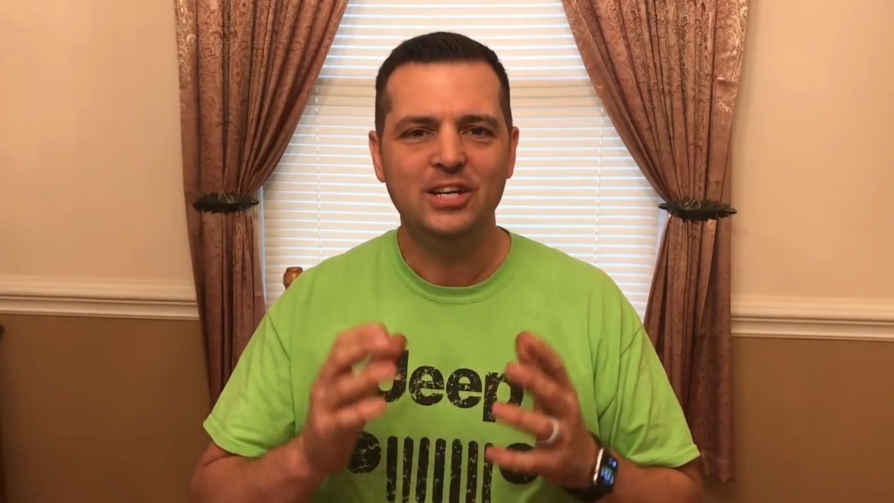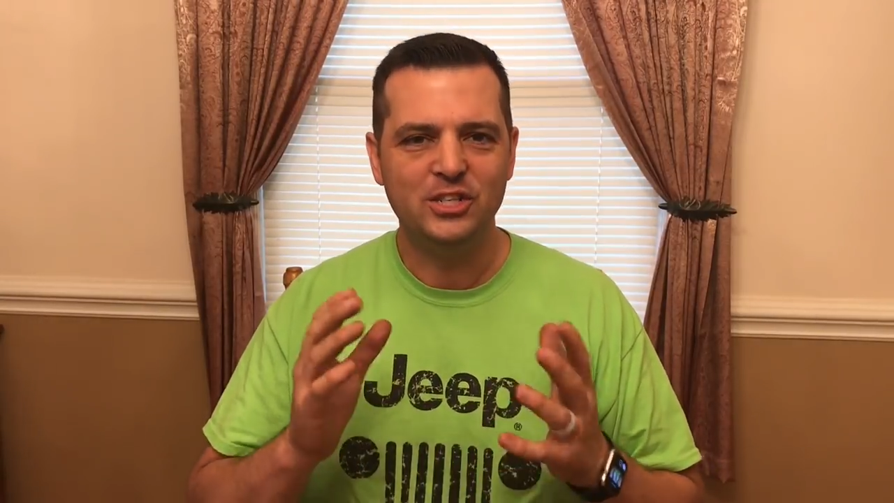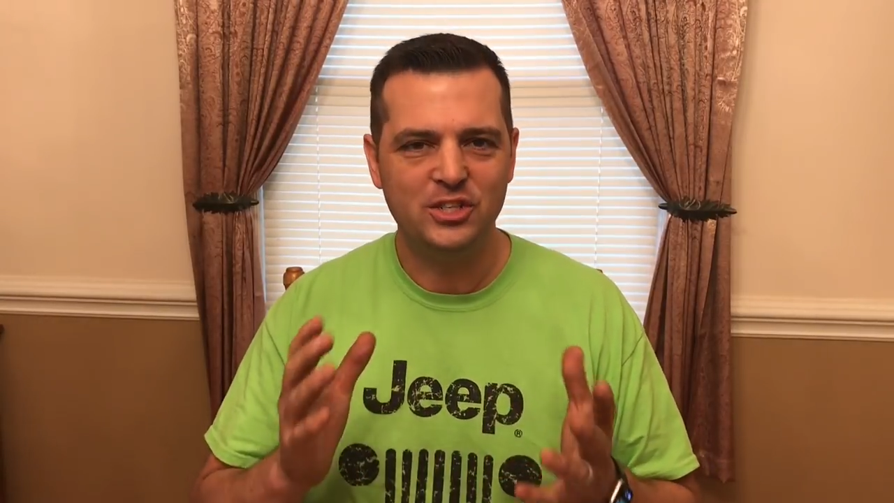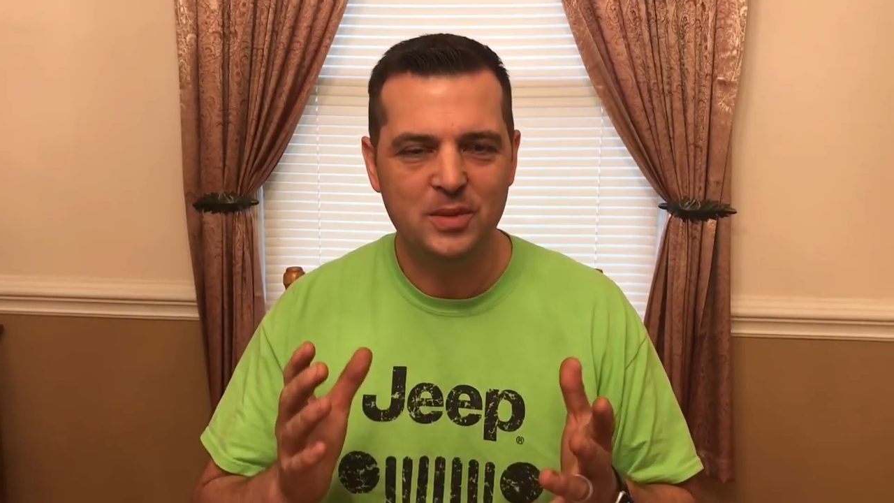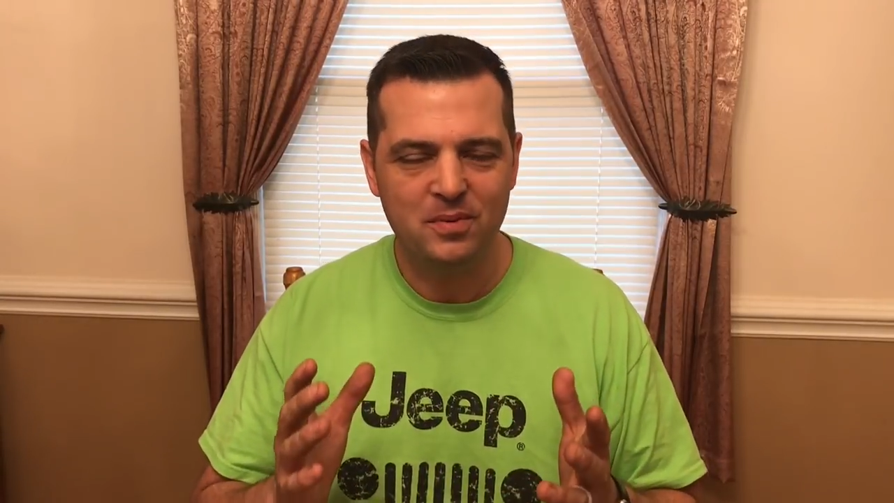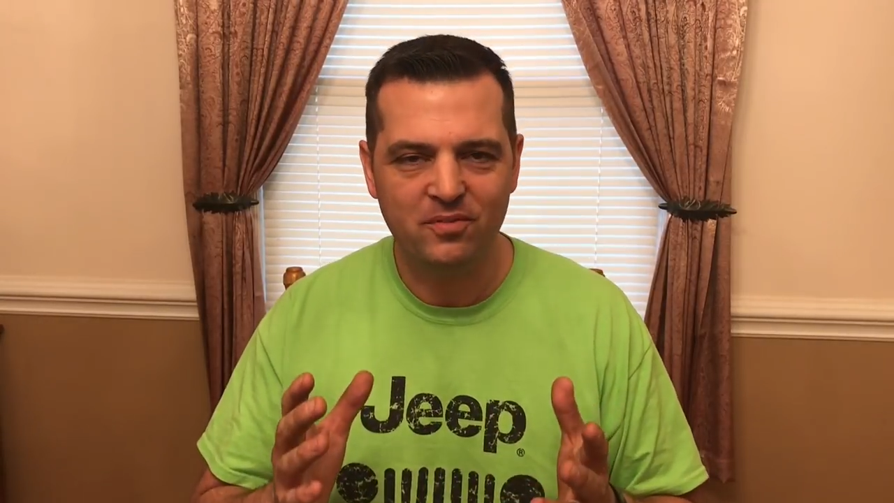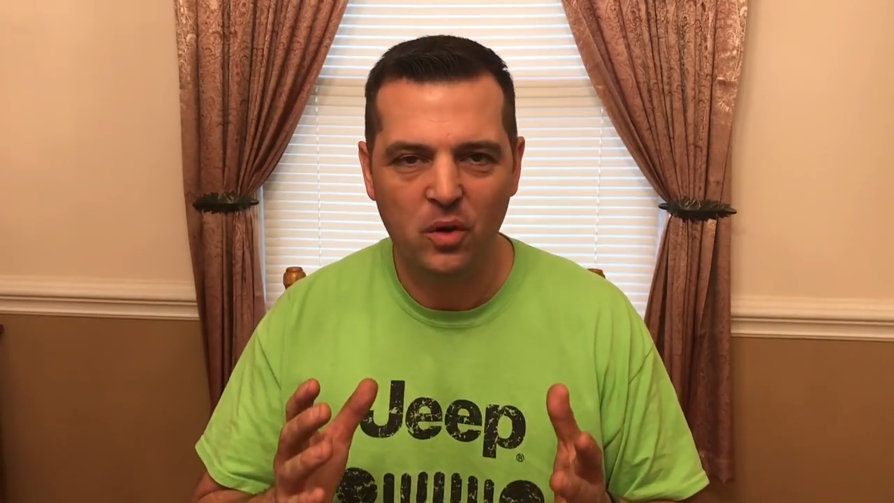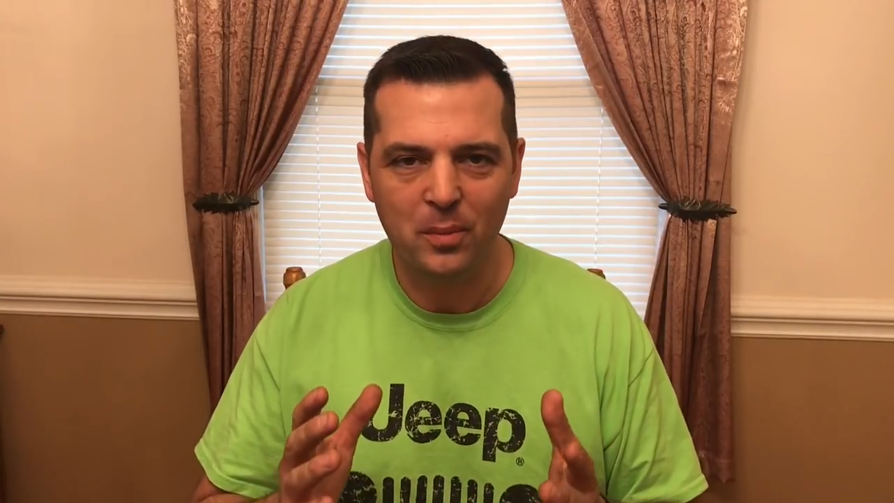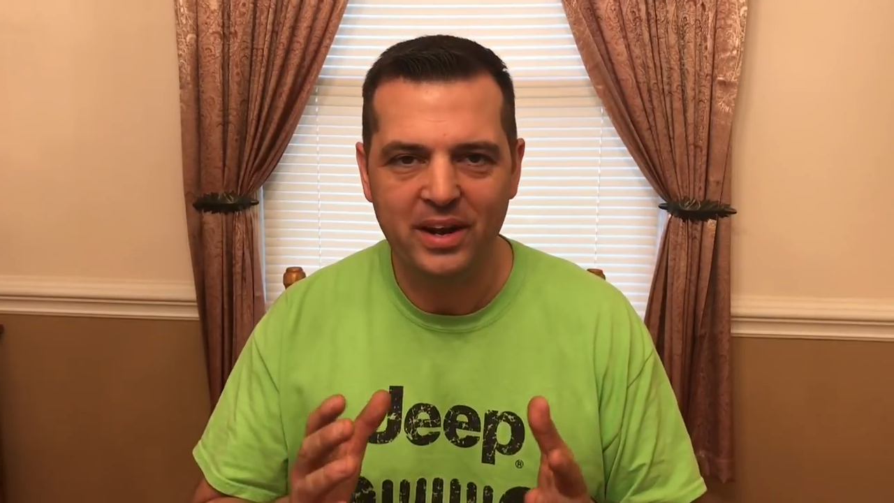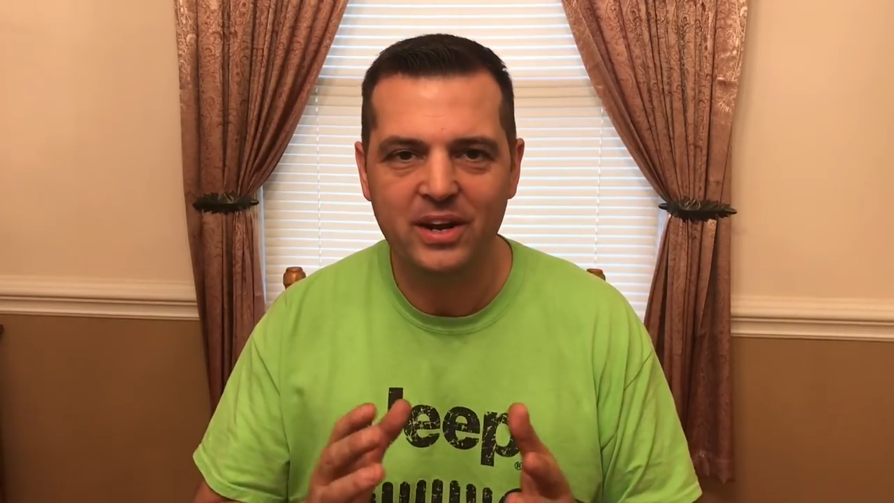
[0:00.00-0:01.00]
Jeep
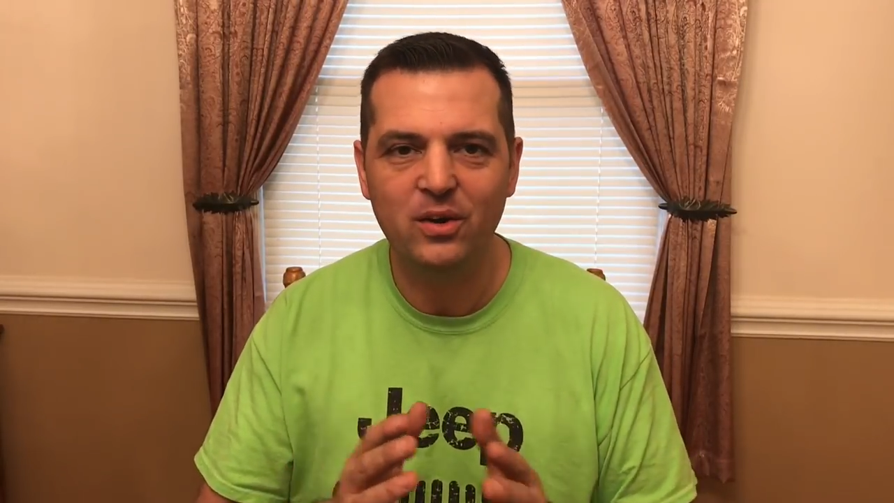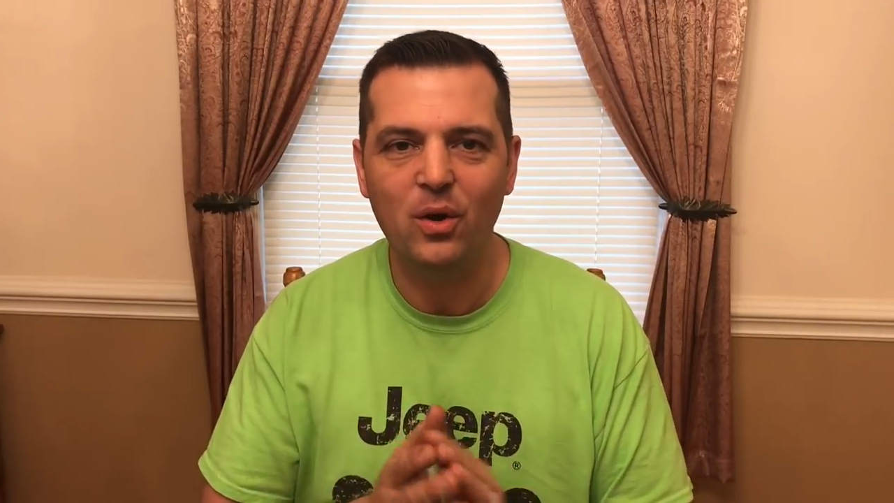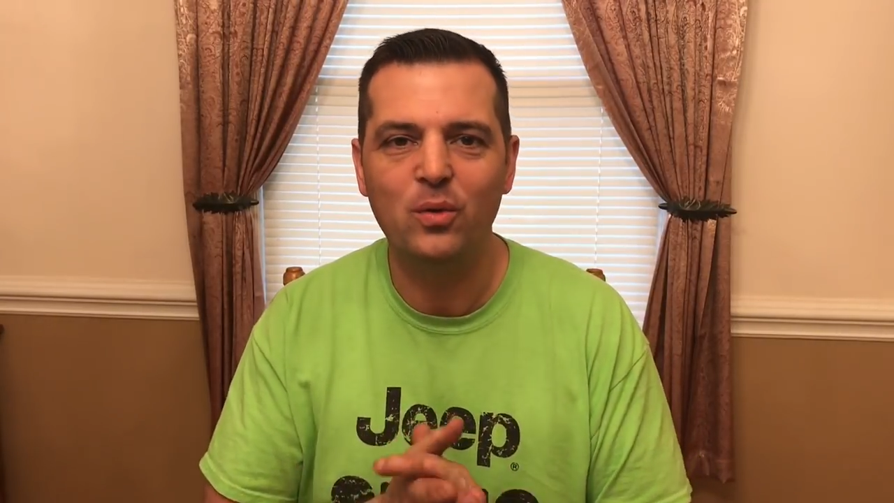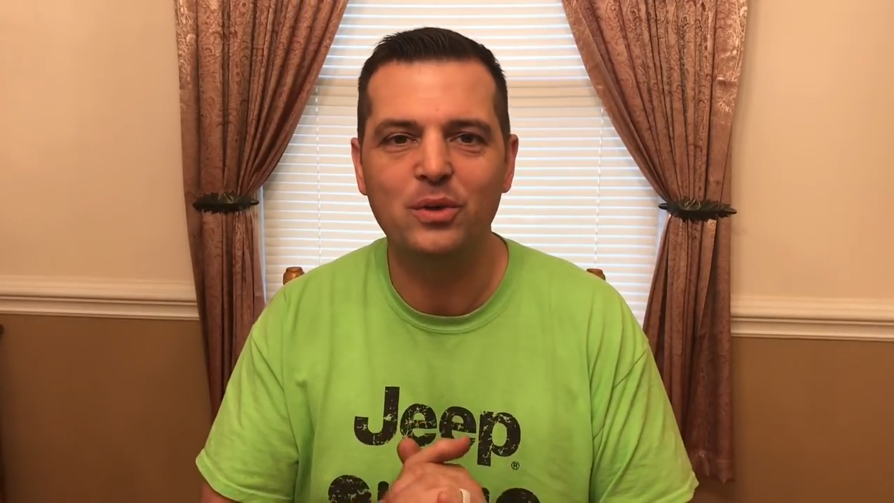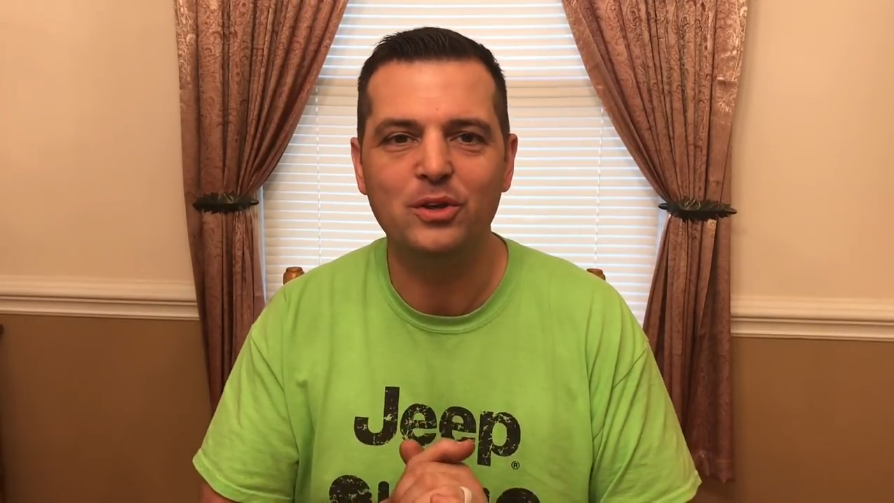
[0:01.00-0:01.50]
Informant here on